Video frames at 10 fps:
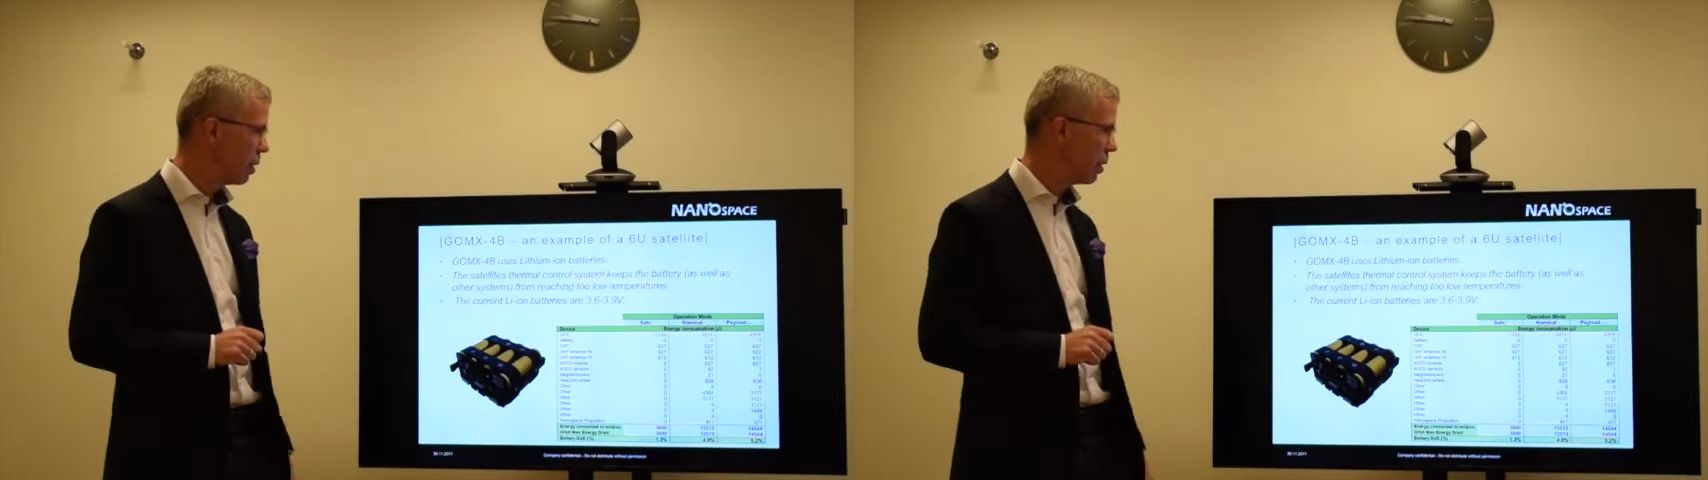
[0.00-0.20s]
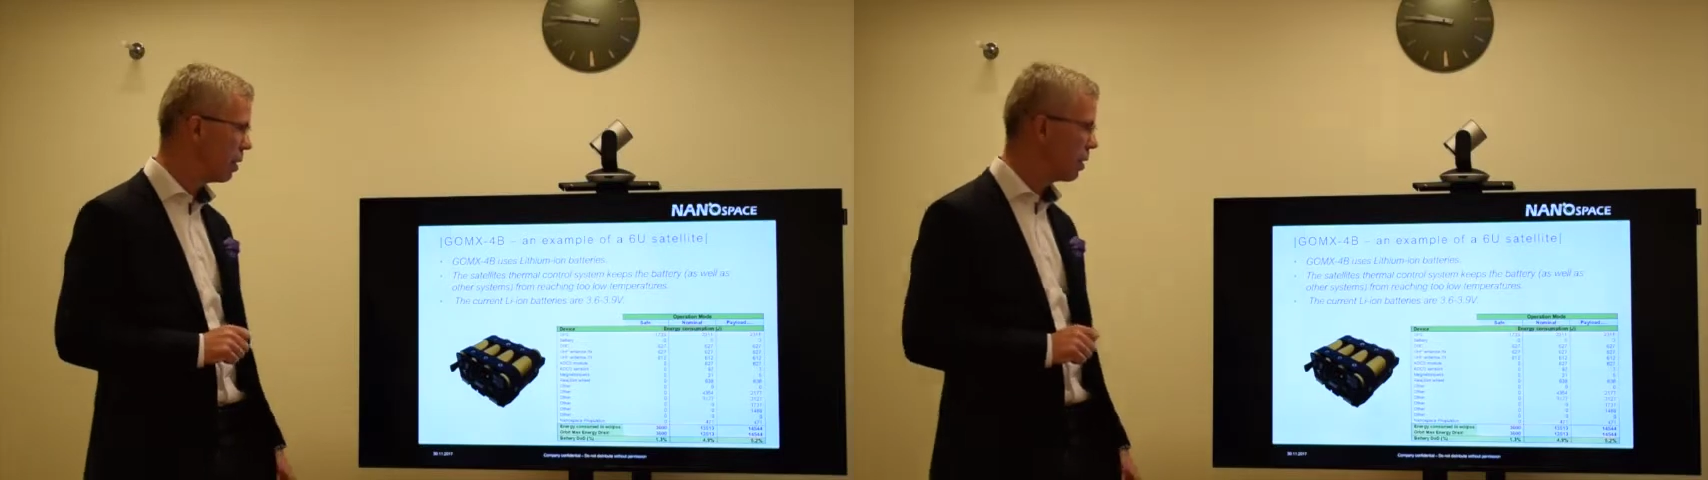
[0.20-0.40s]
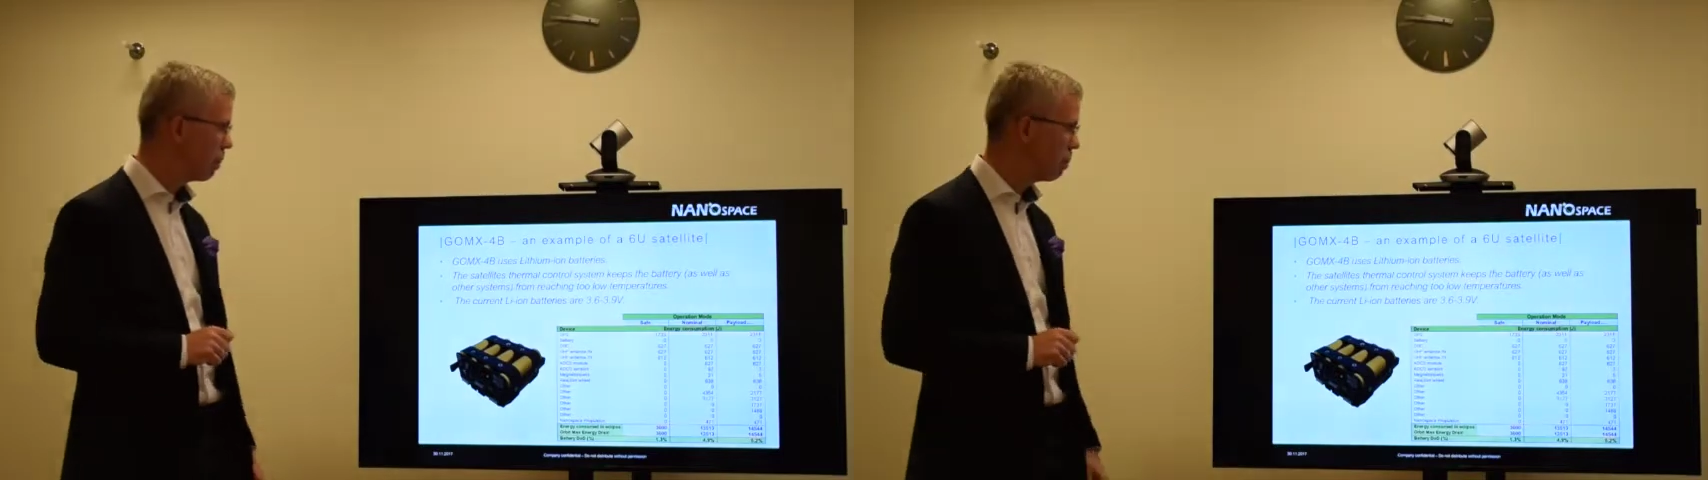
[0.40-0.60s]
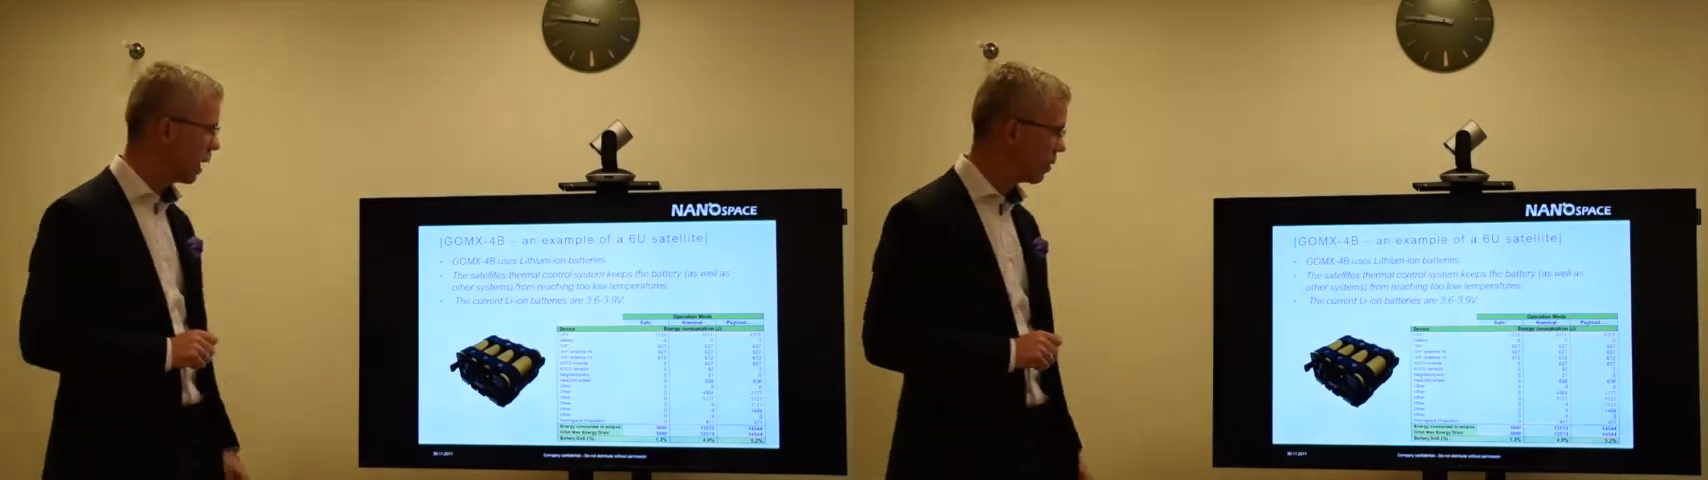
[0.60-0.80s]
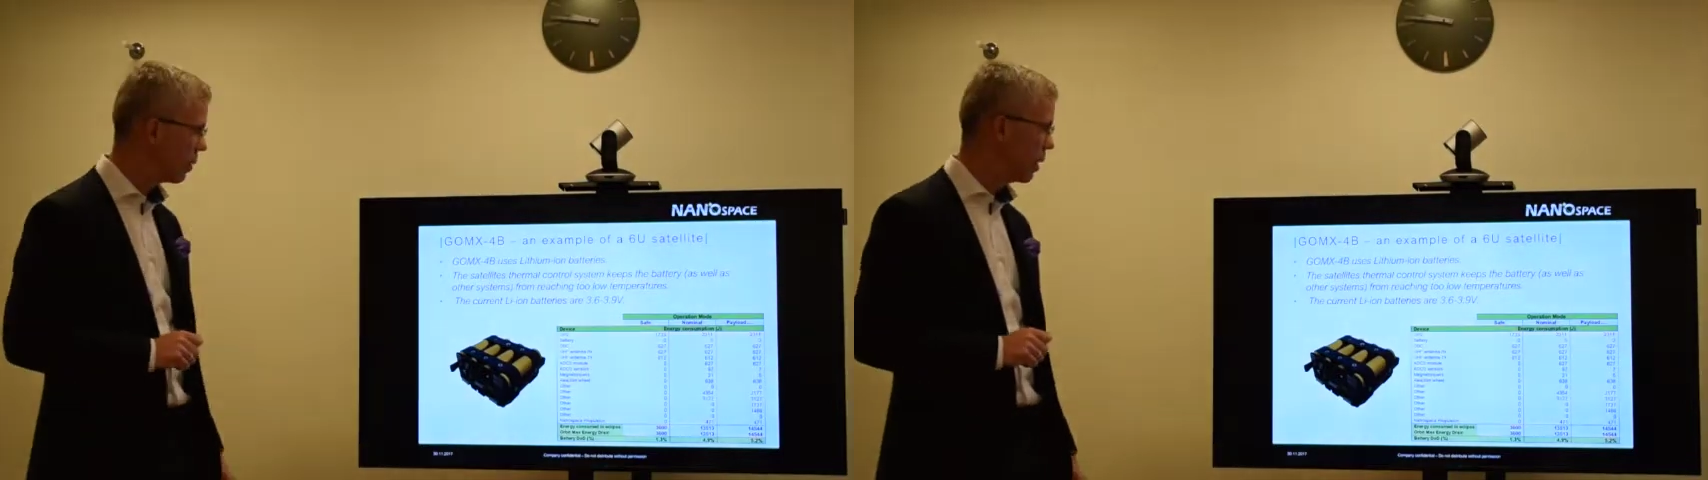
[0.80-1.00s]
the
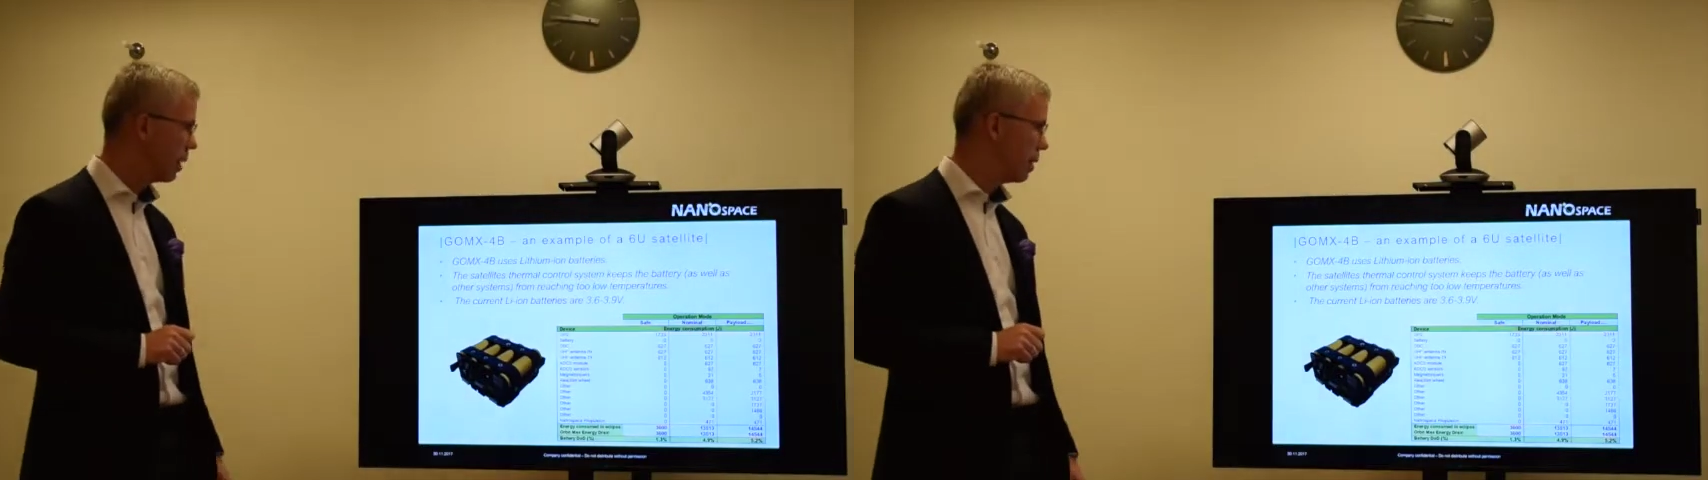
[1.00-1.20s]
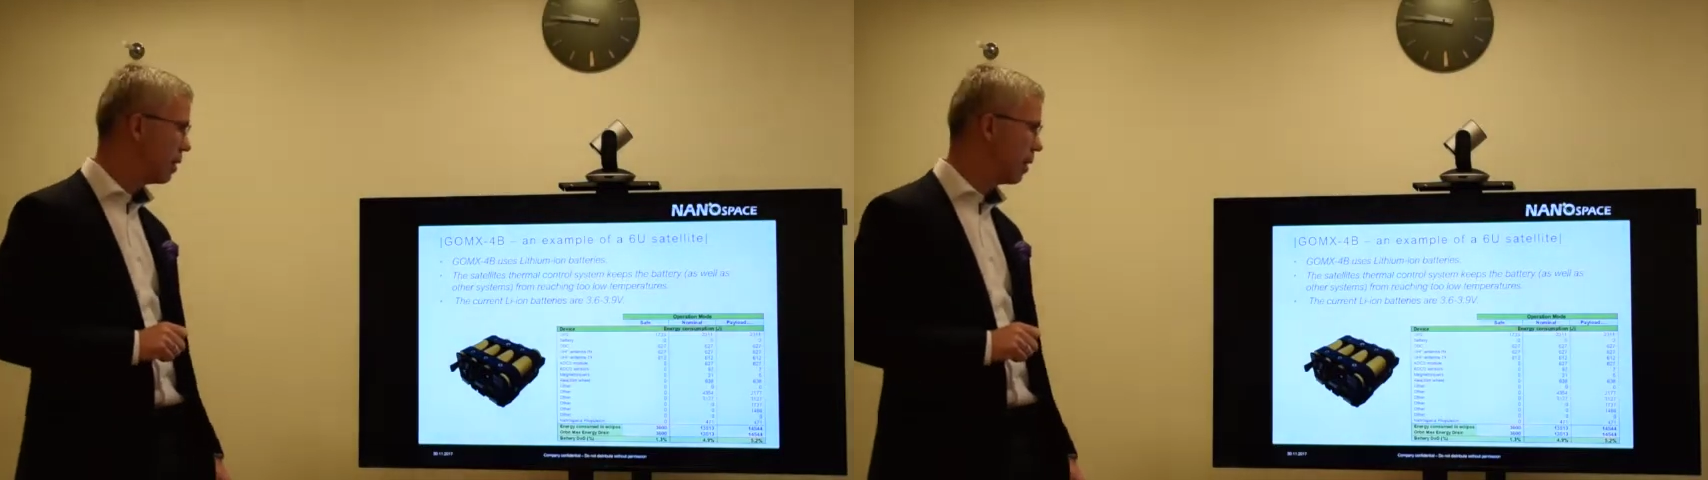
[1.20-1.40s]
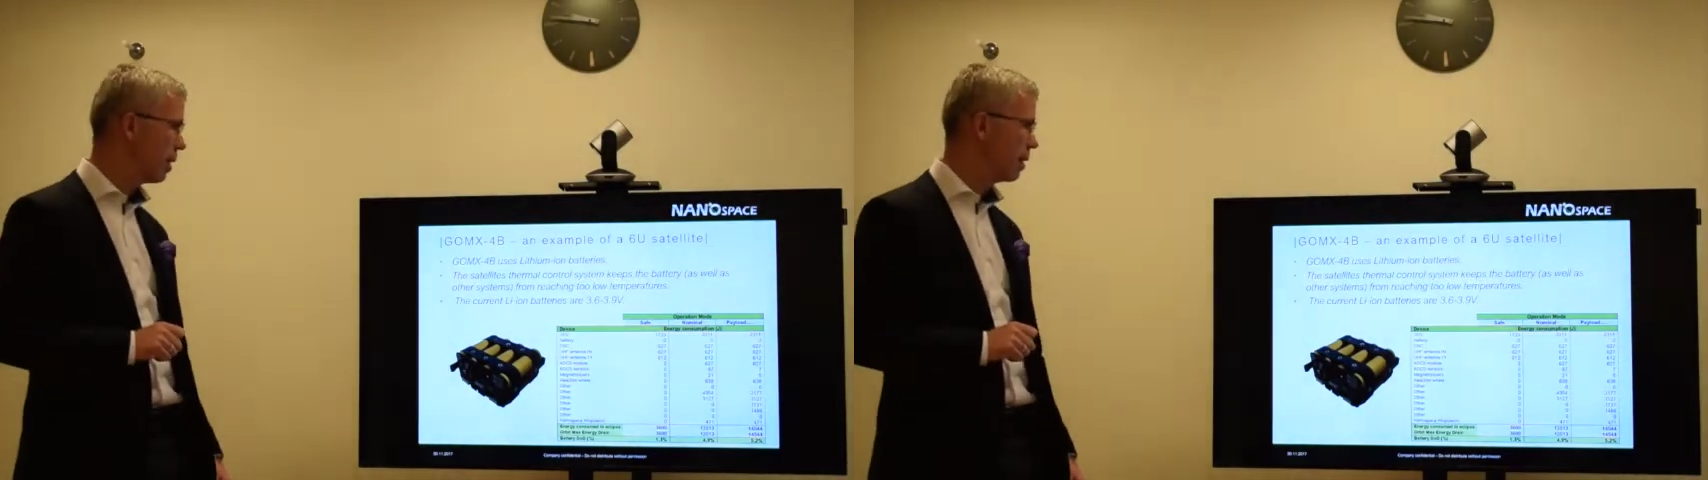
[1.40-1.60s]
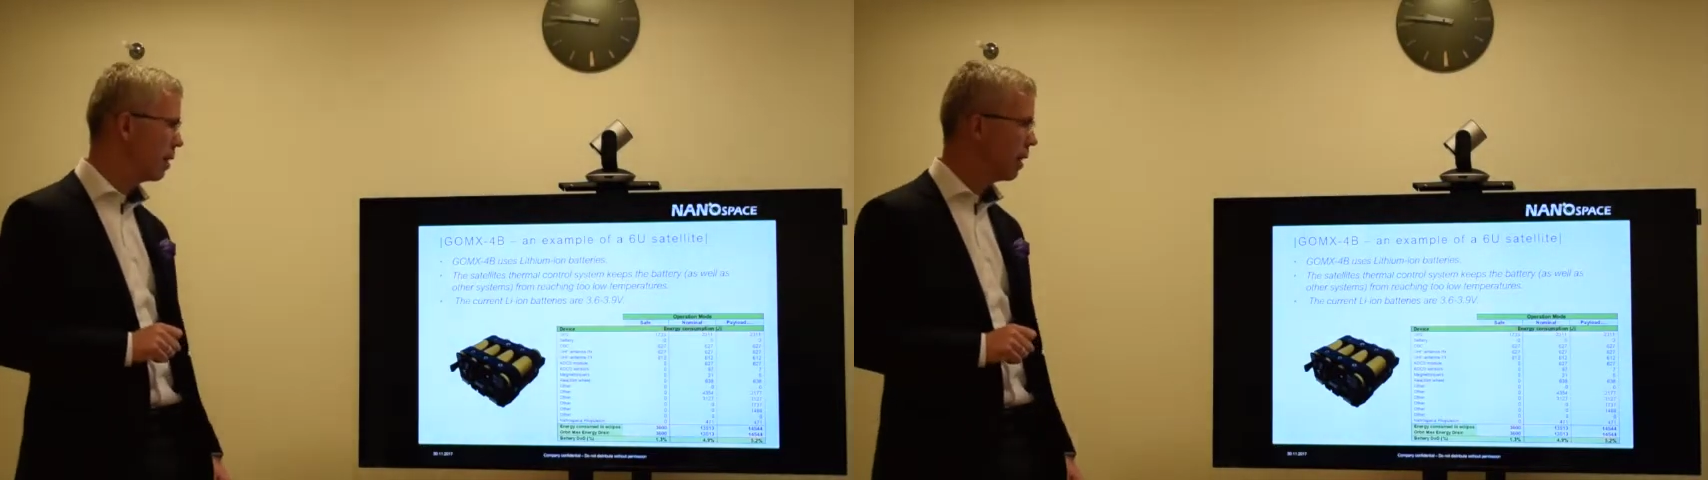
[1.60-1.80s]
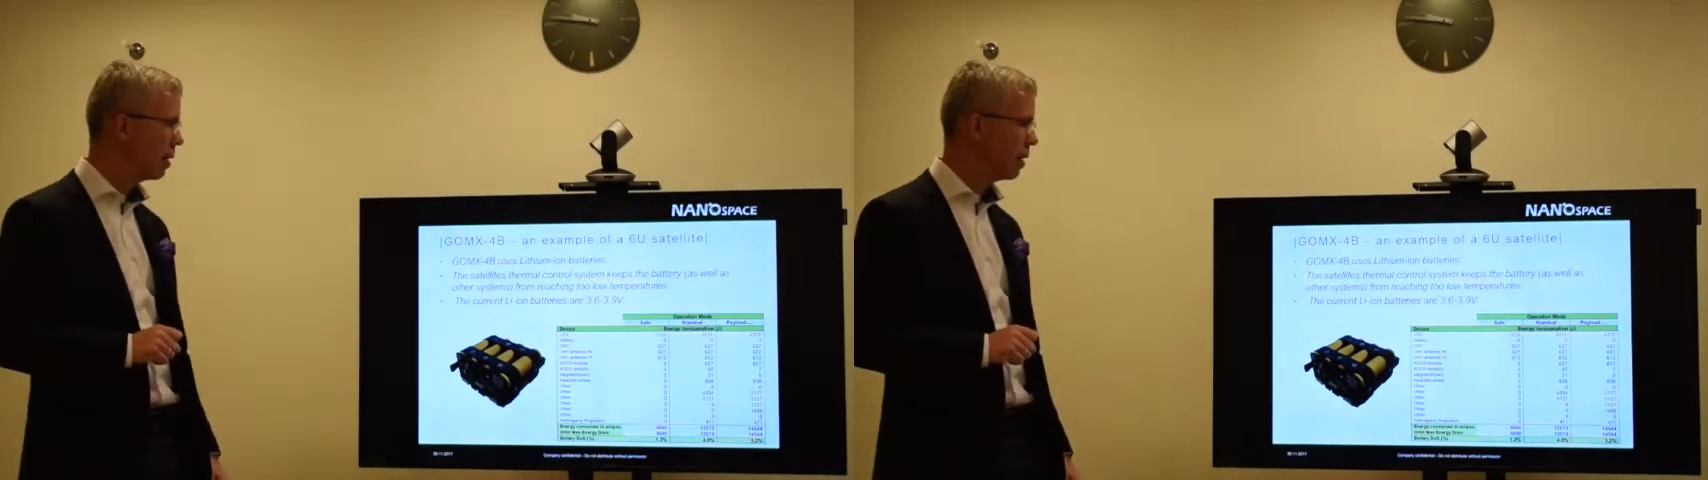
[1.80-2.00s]
batteries
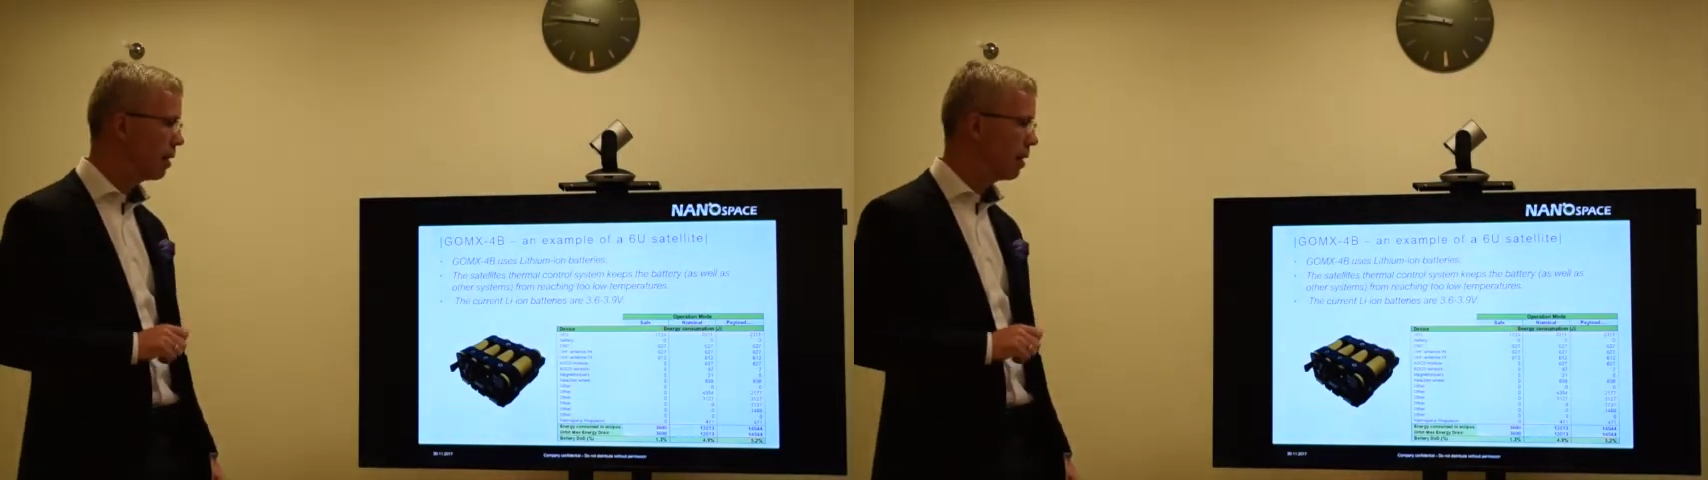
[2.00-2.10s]
and